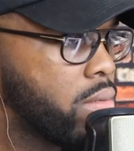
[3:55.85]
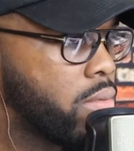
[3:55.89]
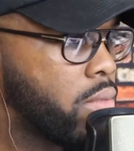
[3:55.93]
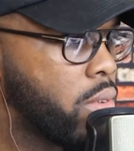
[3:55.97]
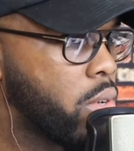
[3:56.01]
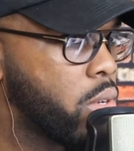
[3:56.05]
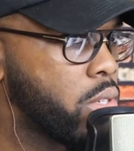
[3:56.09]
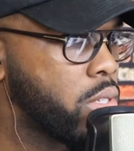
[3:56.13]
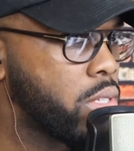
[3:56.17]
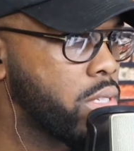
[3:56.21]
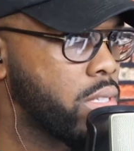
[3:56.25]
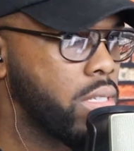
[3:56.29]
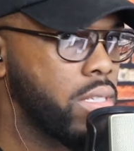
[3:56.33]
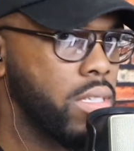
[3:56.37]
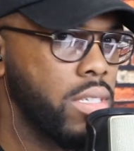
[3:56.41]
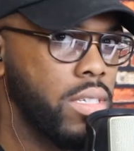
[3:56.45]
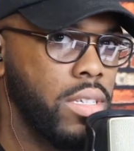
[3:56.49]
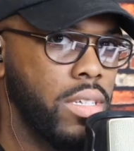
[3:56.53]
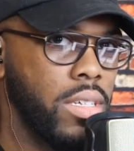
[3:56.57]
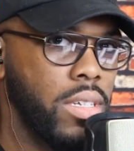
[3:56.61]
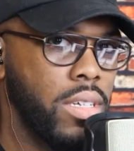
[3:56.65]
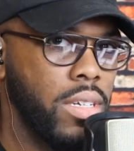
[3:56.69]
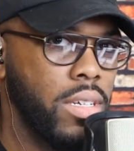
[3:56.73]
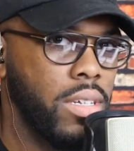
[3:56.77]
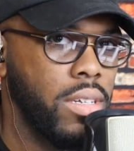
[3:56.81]
first
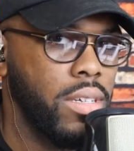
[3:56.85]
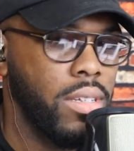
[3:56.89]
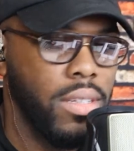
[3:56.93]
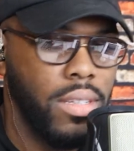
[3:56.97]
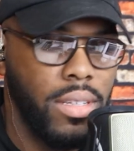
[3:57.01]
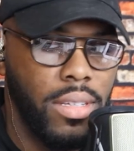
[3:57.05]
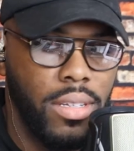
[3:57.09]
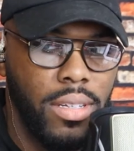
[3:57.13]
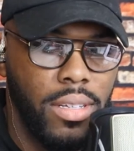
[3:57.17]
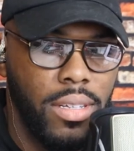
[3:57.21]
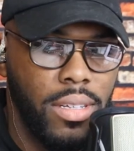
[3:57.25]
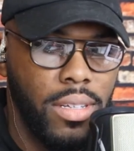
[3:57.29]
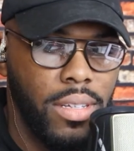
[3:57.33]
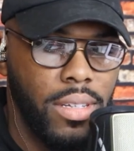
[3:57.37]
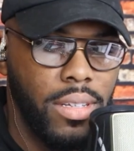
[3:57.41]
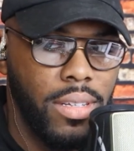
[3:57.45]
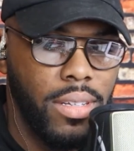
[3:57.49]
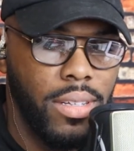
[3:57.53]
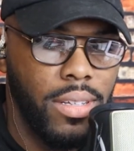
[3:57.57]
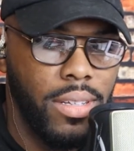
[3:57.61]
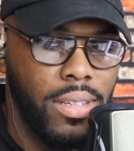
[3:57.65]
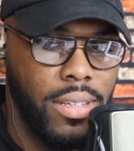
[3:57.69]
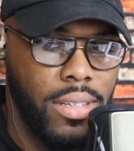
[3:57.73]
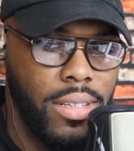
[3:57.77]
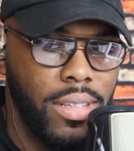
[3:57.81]

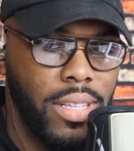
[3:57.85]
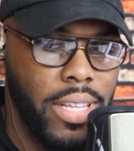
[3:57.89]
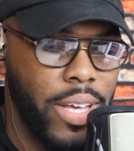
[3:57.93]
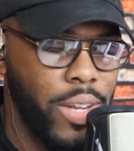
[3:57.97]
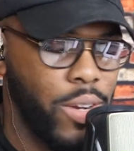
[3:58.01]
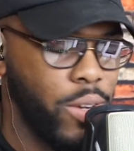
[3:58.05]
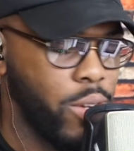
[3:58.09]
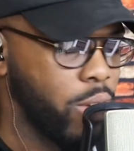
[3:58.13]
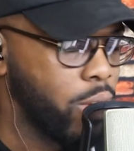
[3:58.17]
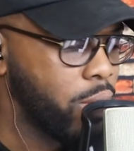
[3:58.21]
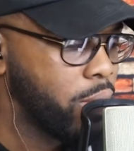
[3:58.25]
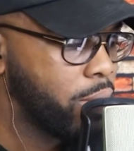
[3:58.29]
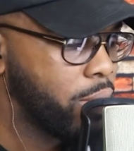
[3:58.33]
letter.